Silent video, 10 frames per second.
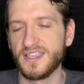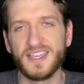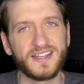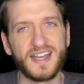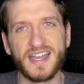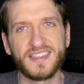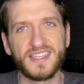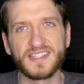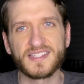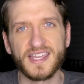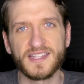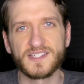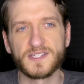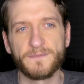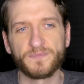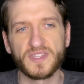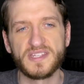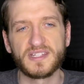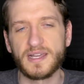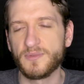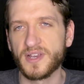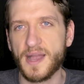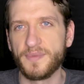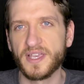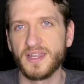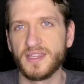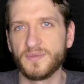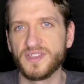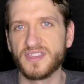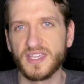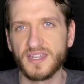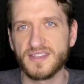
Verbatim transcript: yeah, I think stance is a lot more complicated than we think it